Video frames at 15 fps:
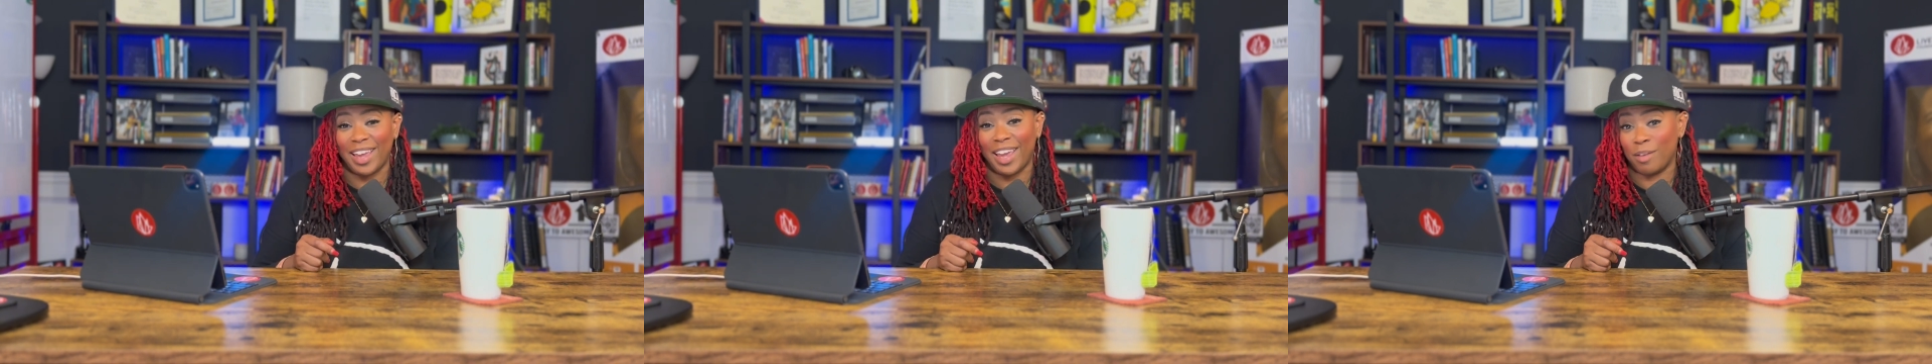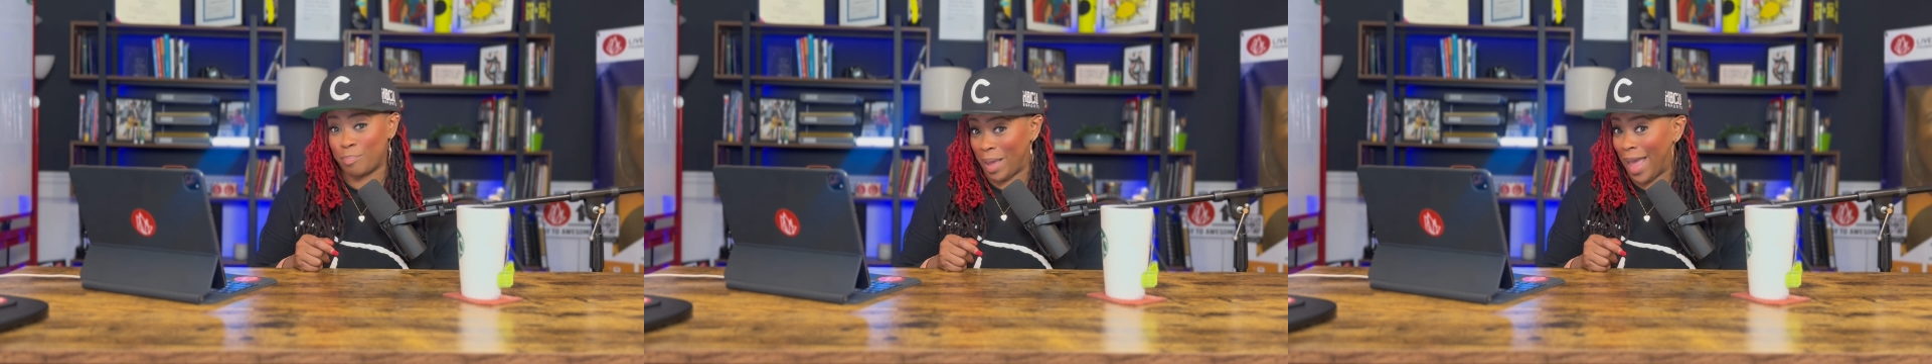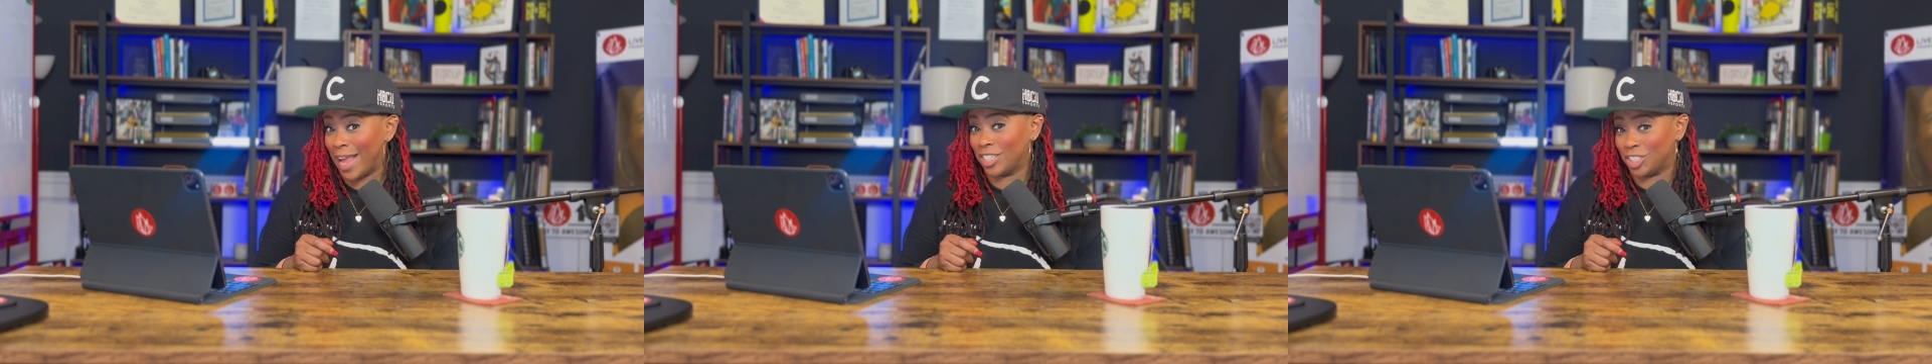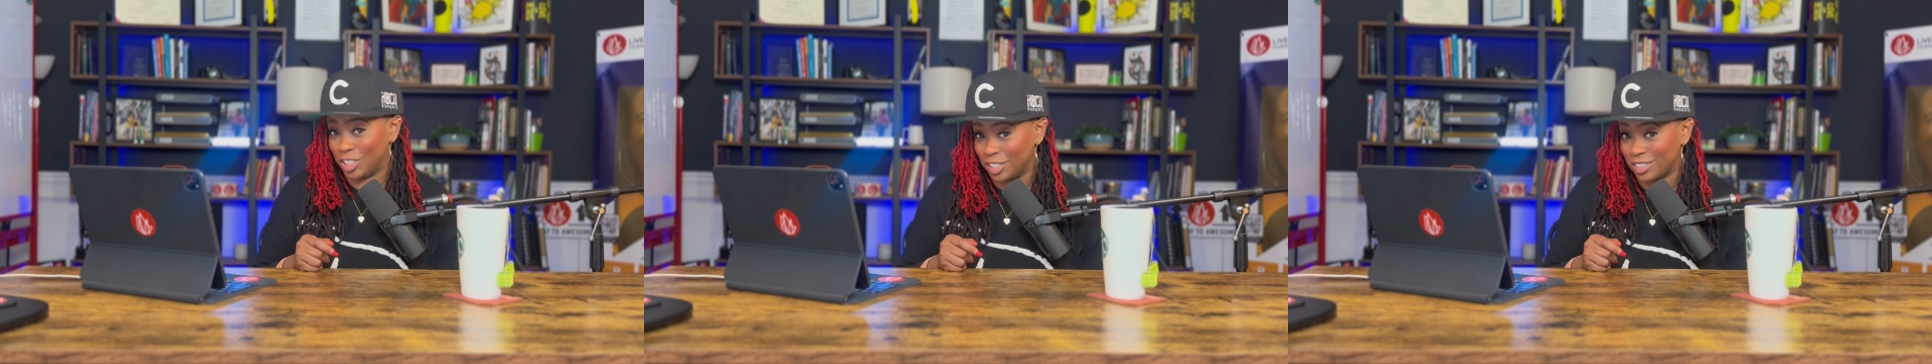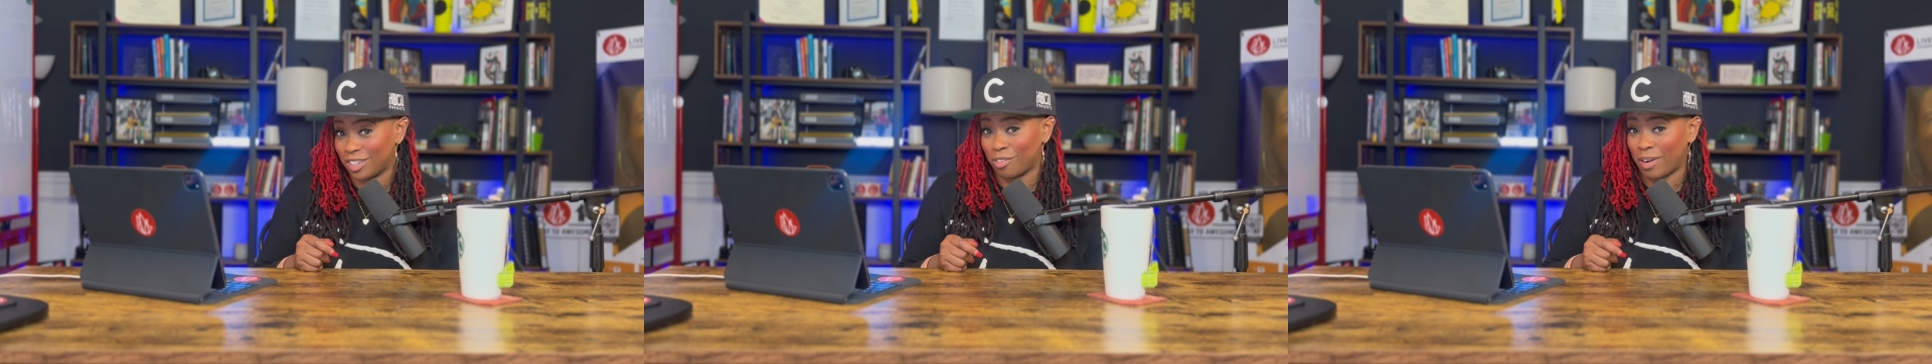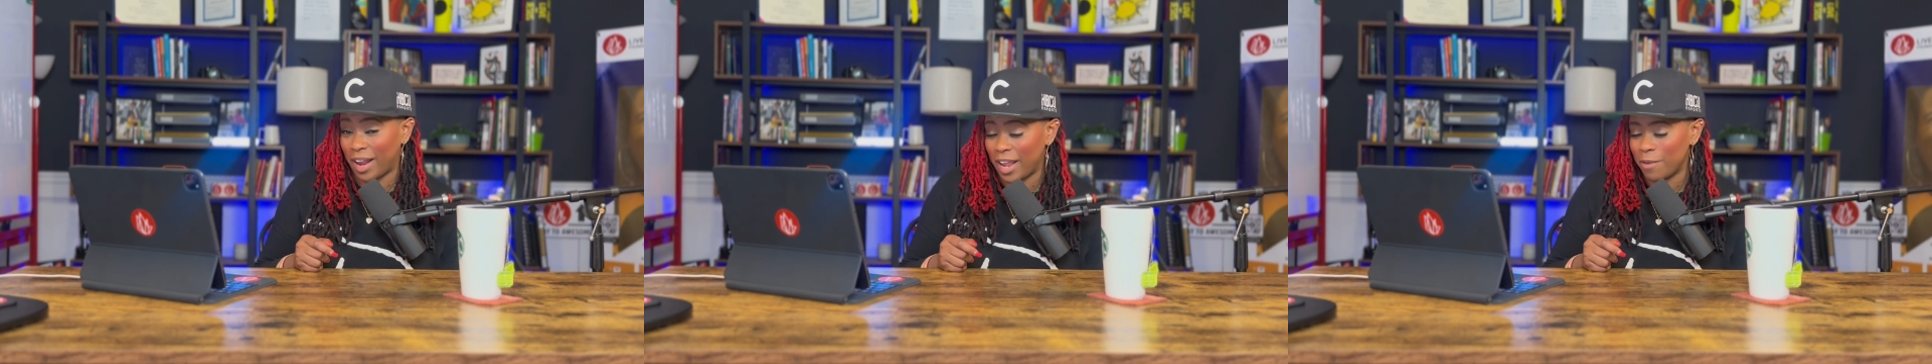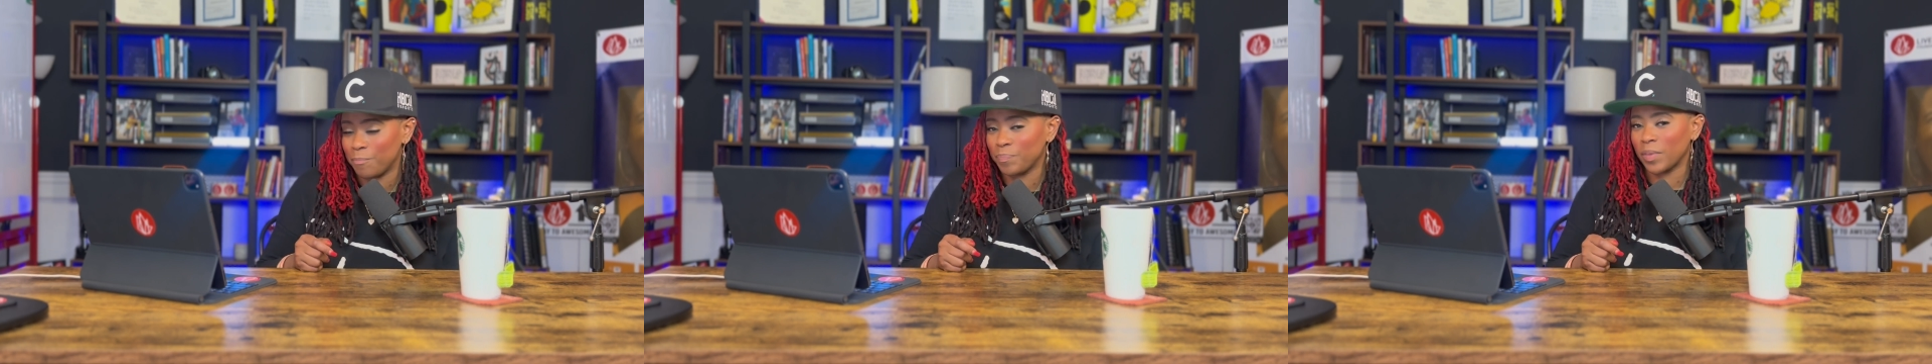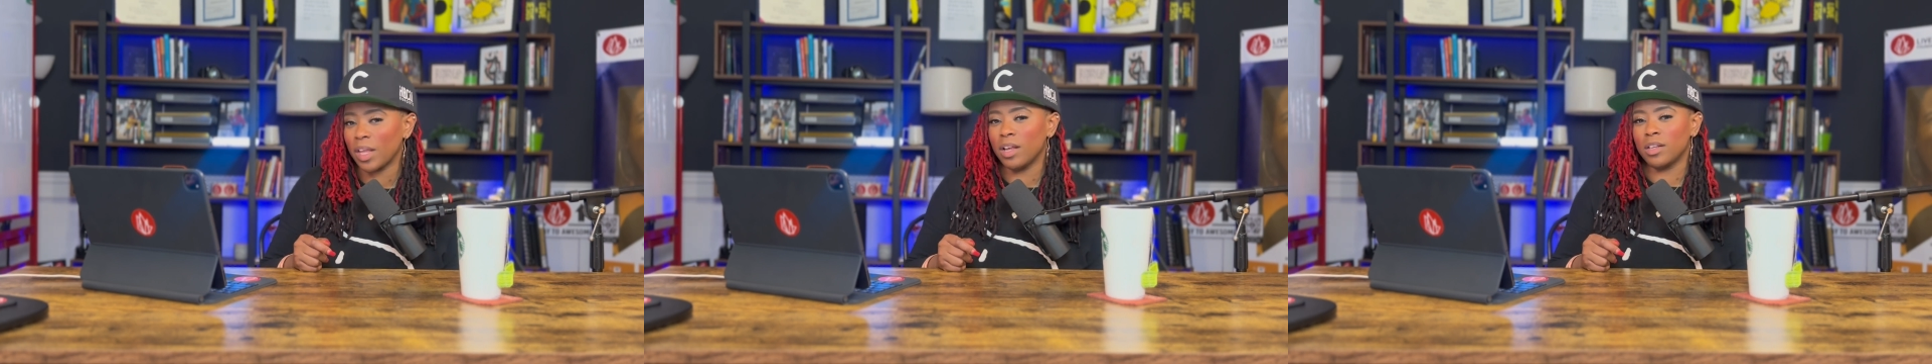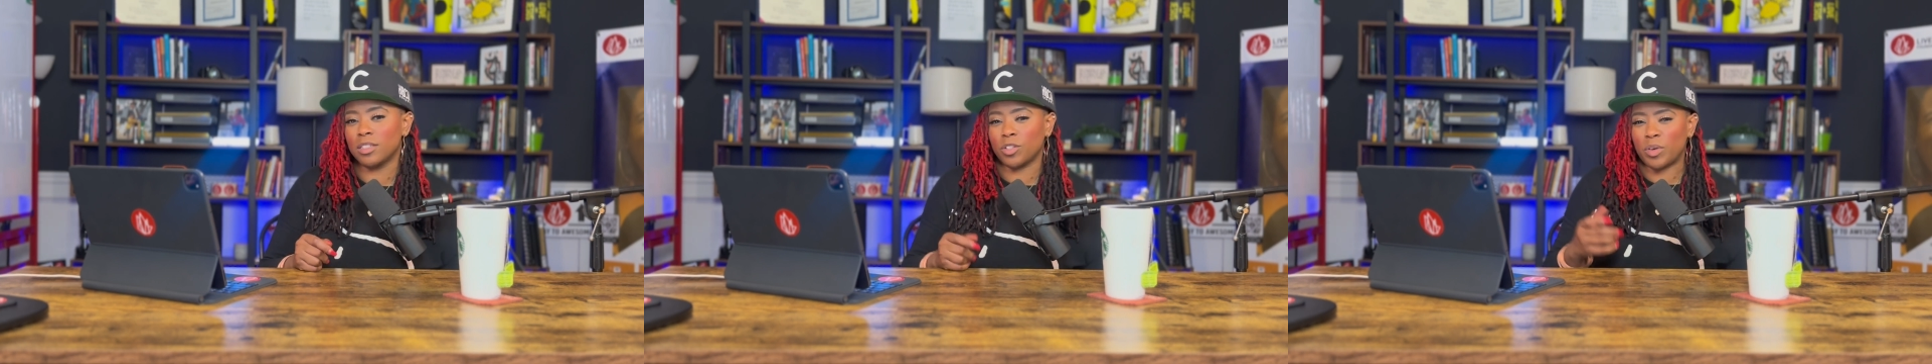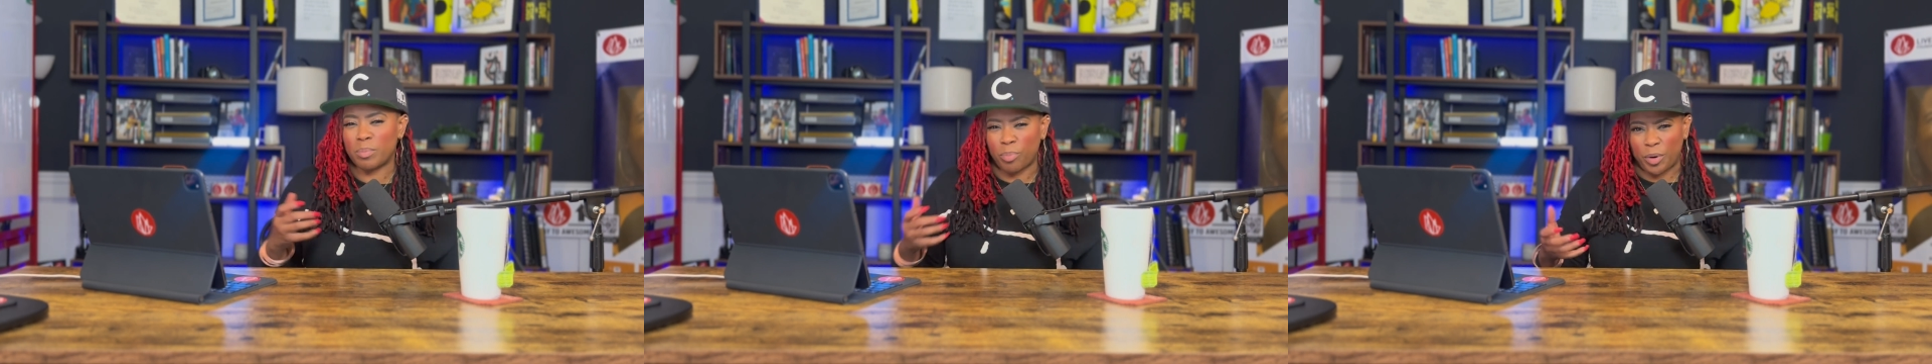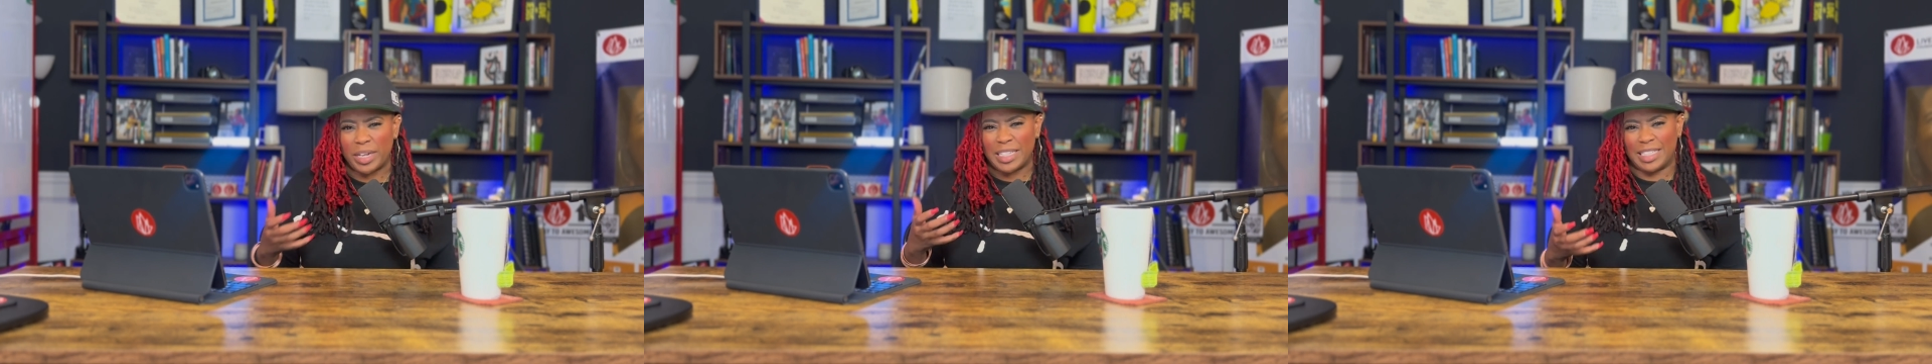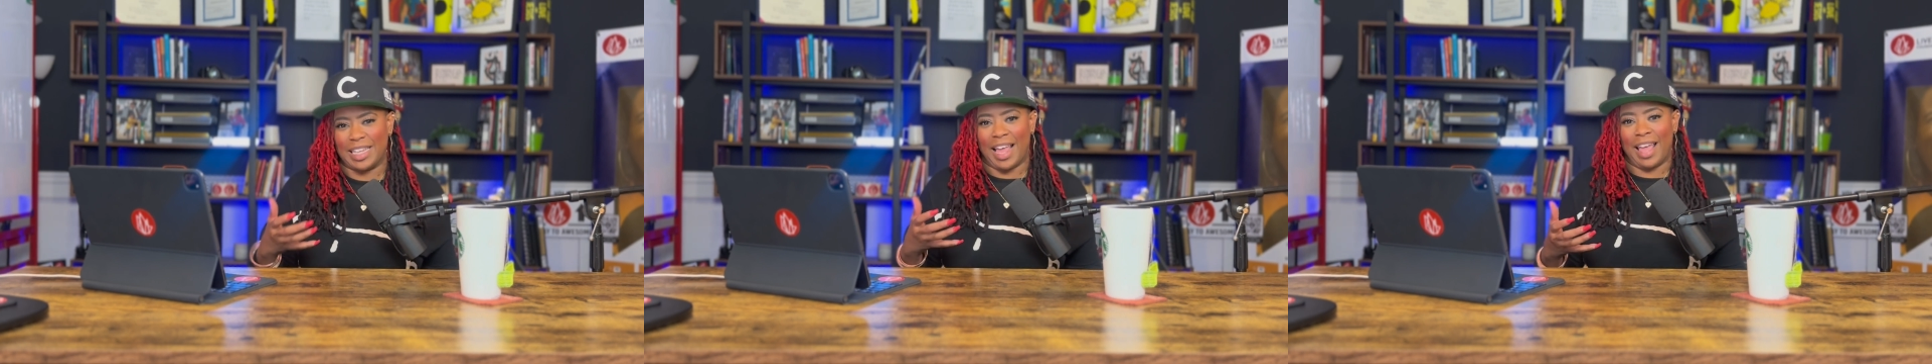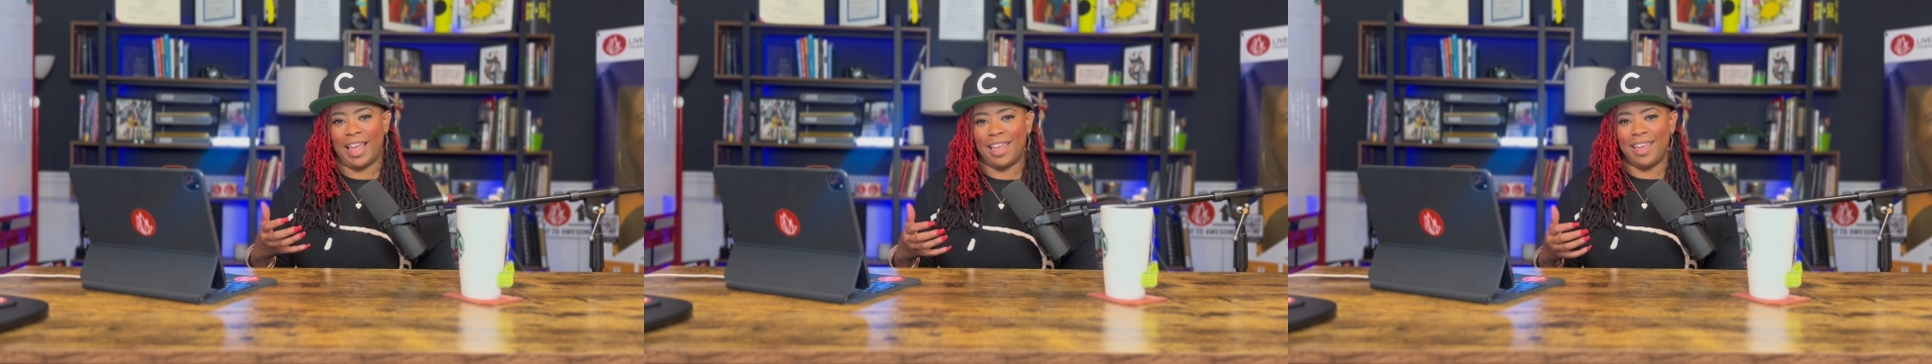and passions, all right? So embrace that.